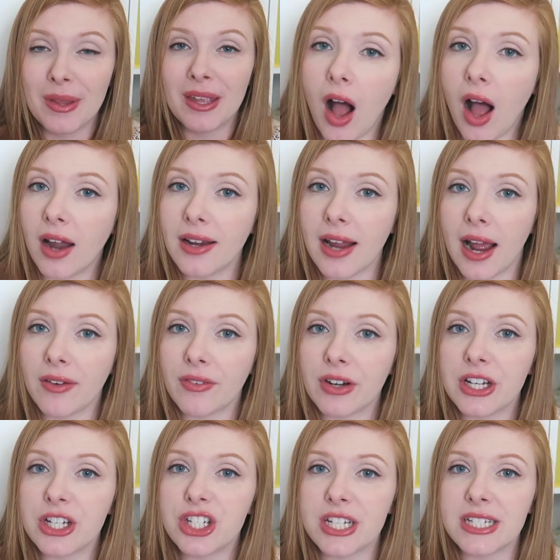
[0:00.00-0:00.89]
On
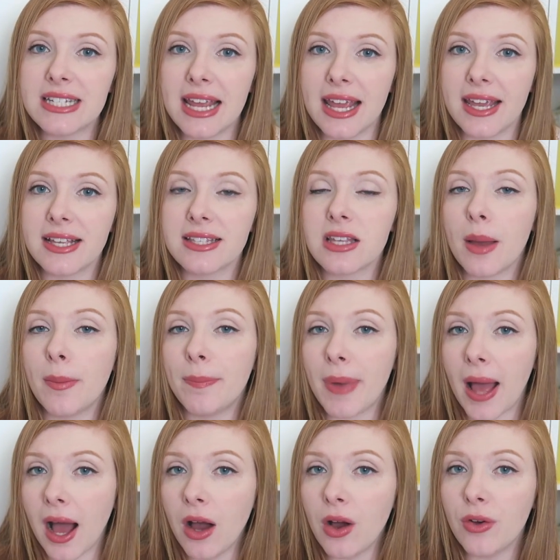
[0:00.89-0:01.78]
average, it takes
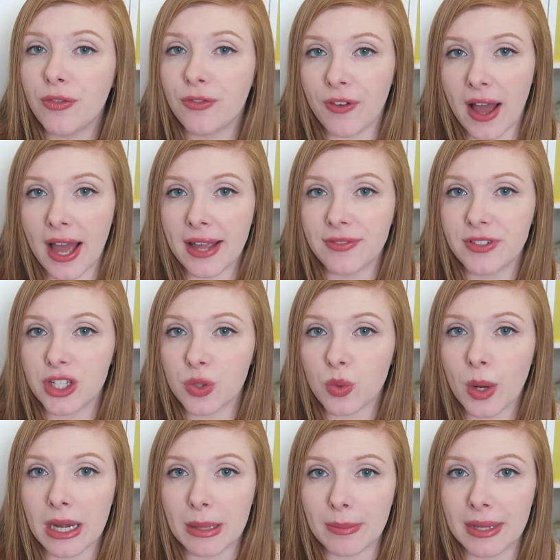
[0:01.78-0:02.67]
about five to
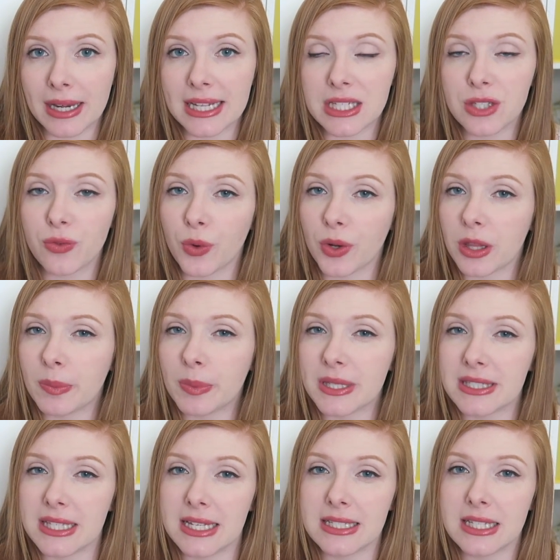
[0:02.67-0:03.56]
20 minutes for the
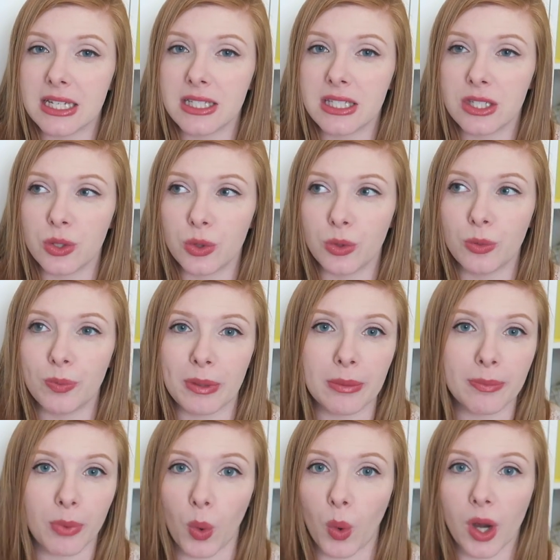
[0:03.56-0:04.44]
placenta to
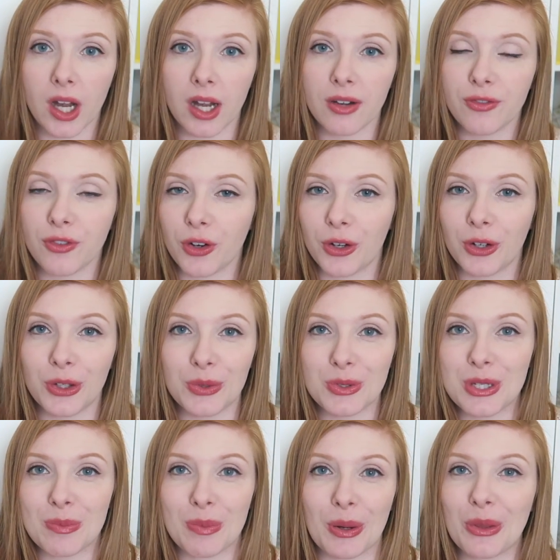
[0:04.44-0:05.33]
be born, for
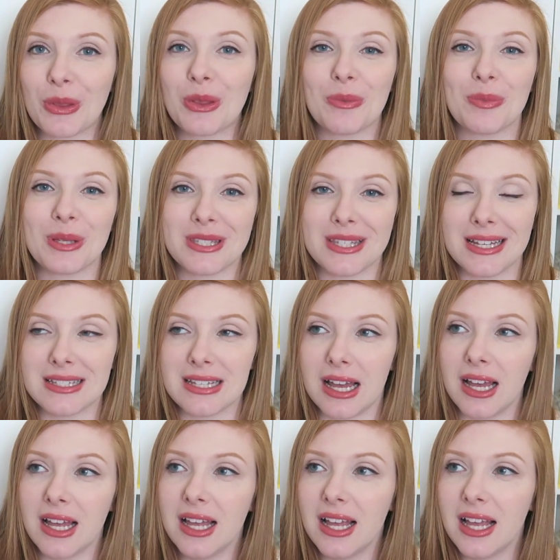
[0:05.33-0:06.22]
you to birth the
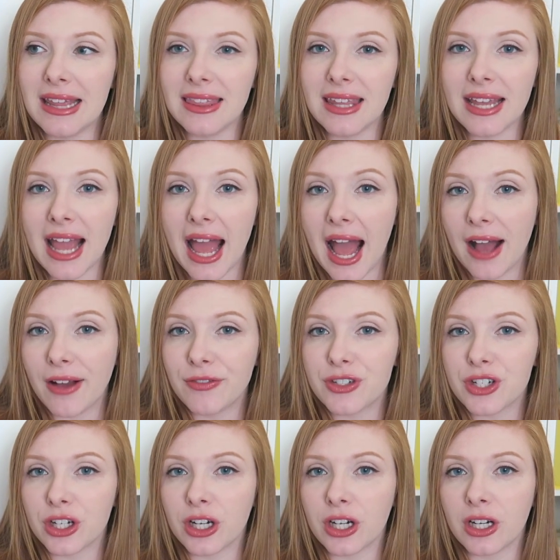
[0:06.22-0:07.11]
placenta. Anything
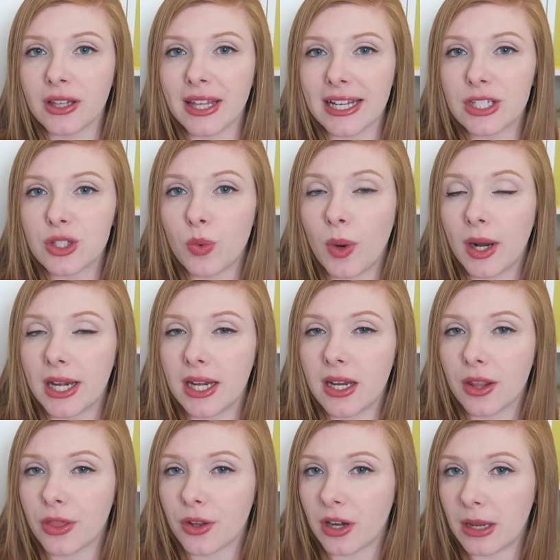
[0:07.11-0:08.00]
after like 20
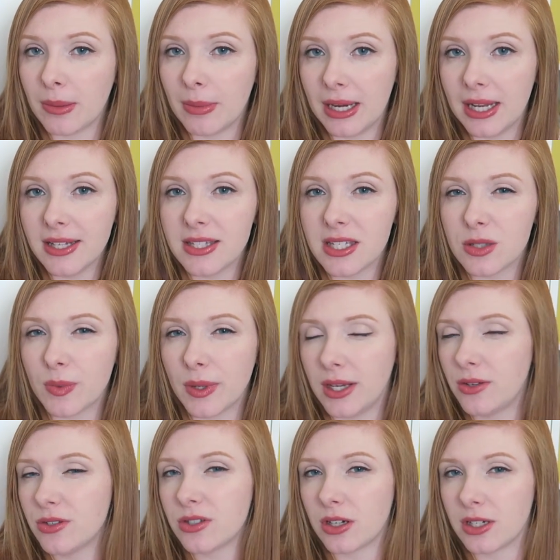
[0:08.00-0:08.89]
to 30 minutes is
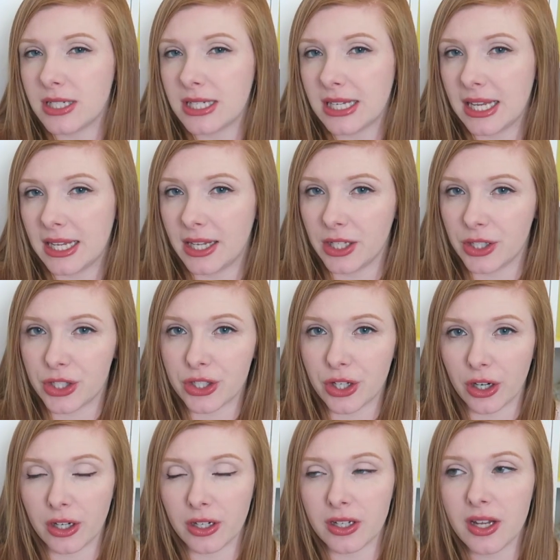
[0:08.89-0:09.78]
when you start to get
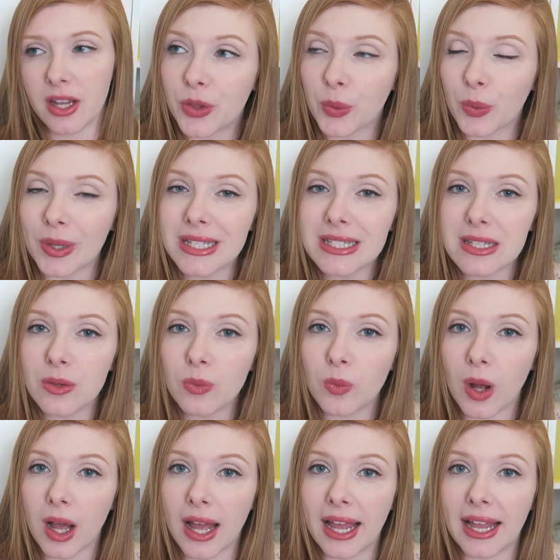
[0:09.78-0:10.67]
concerned. The
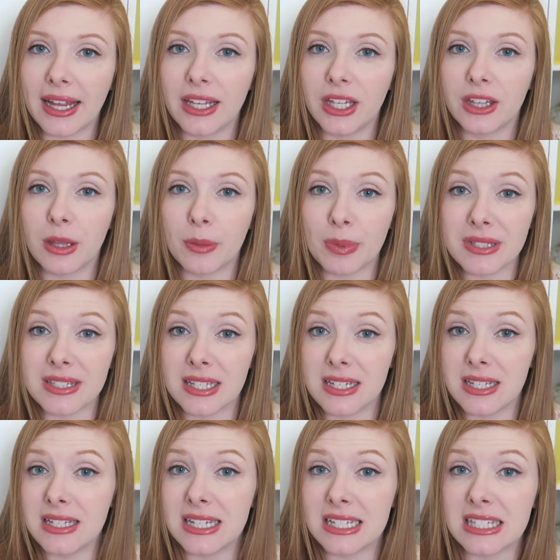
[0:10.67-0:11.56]
reason why the
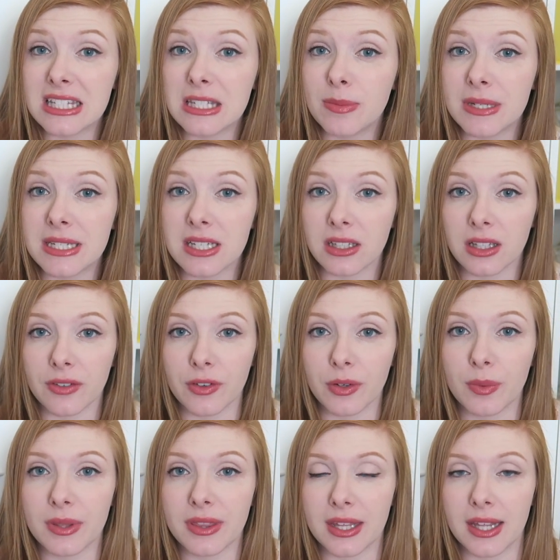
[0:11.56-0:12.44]
placenta needs to be
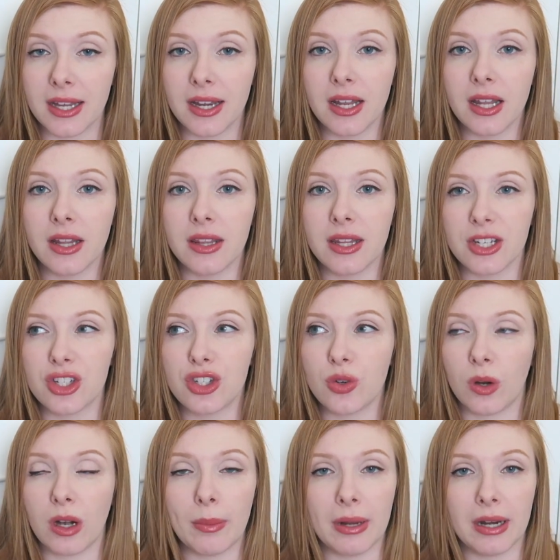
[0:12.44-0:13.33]
delivered within this
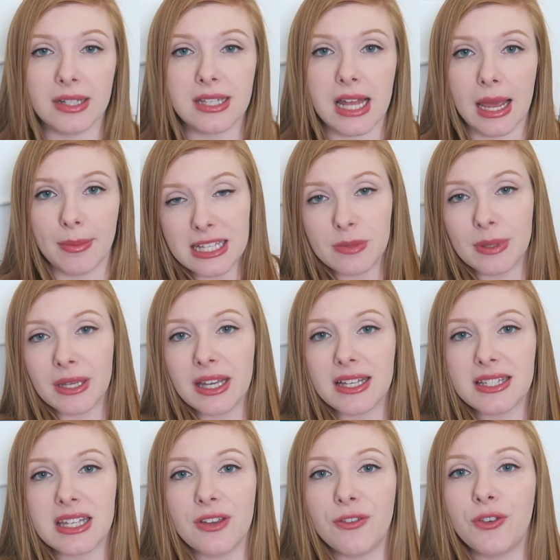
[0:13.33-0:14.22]
short amount of time is
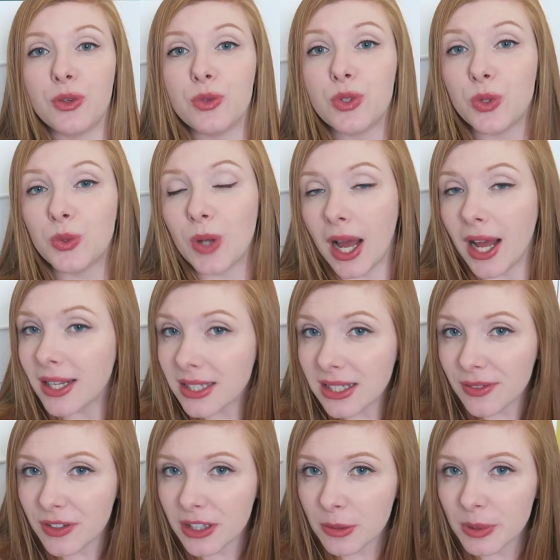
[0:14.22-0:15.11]
because if you do not
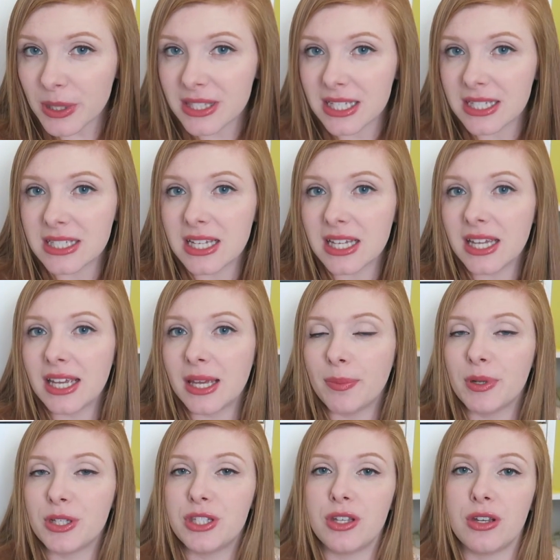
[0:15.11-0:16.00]
deliver the placenta,
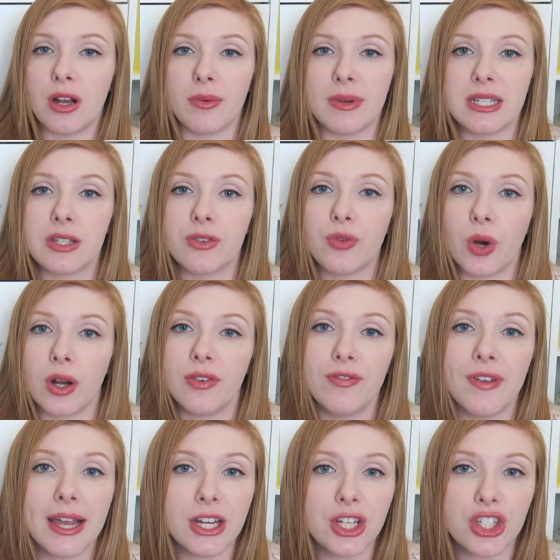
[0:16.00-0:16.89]
it puts you at risk for
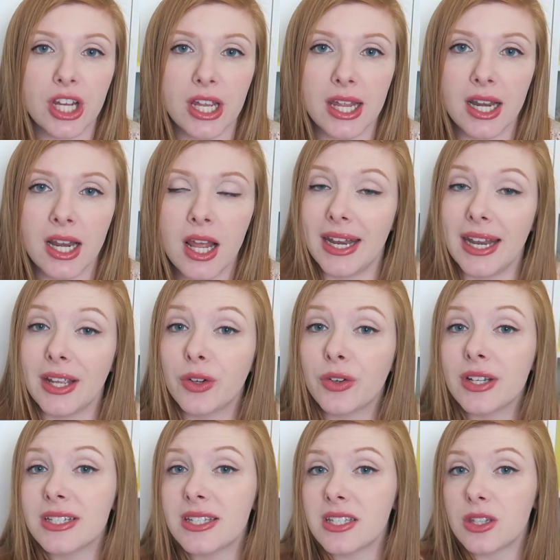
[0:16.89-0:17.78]
infection and it
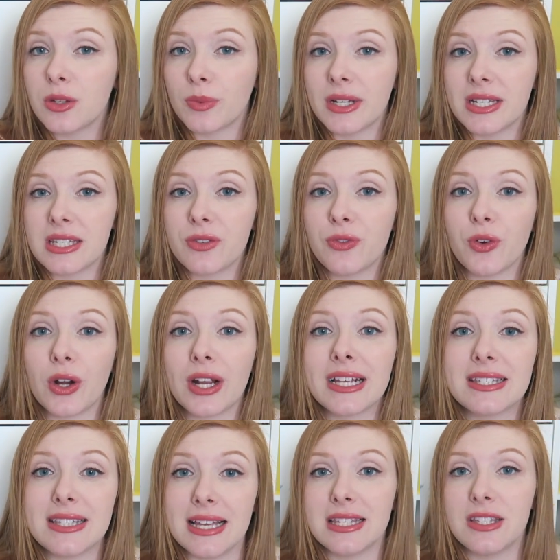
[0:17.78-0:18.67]
increases the risk for
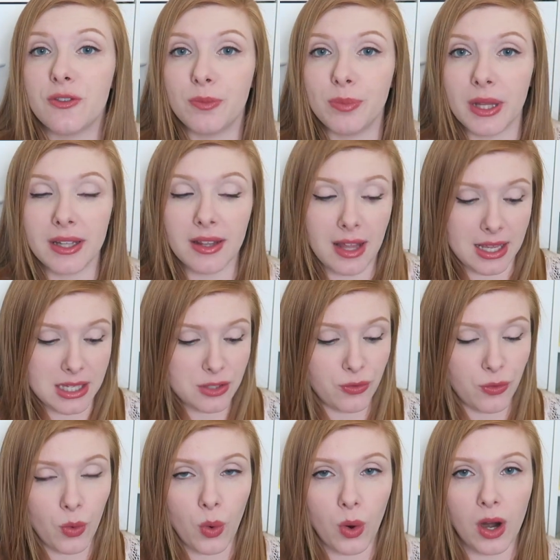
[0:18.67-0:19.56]
excessive blood loss
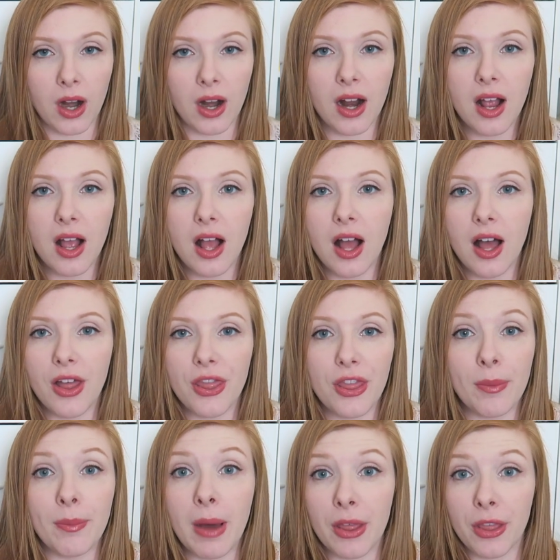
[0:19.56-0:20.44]
for
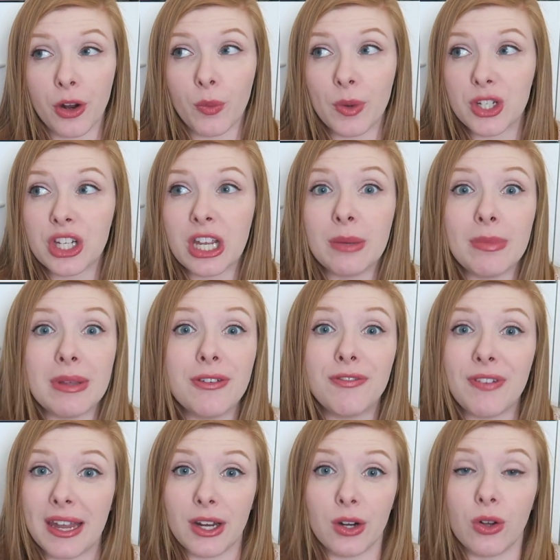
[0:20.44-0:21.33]
the mother, which can be
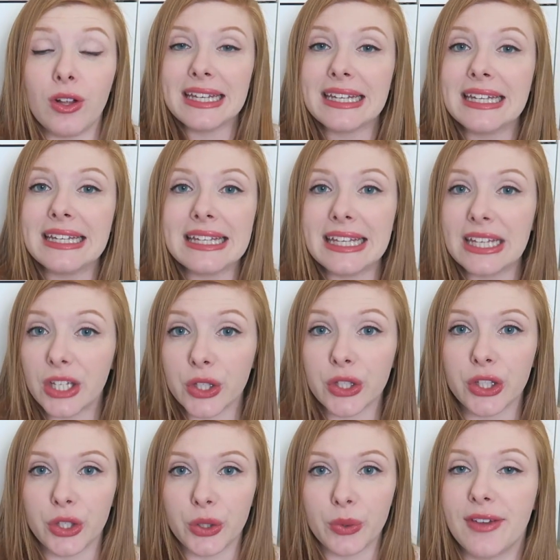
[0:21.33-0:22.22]
fatal. It can
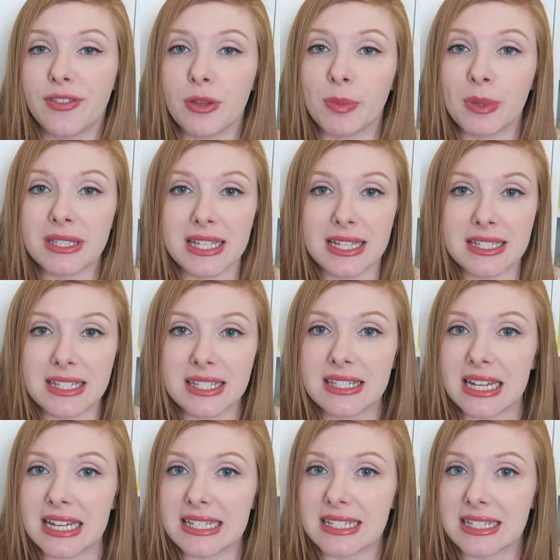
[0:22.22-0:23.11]
kill you if the placenta
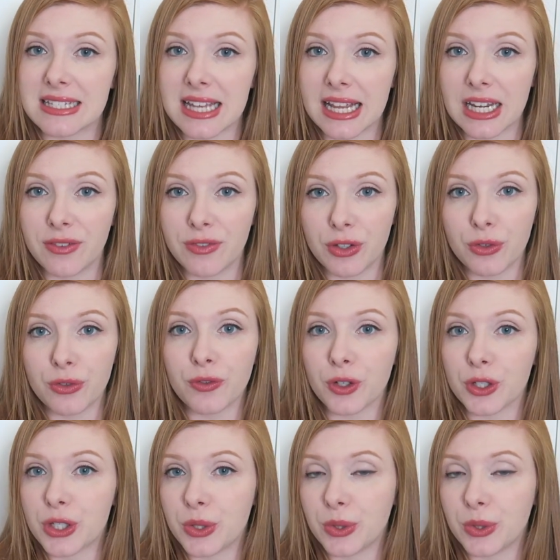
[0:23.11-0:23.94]
stays inside of you for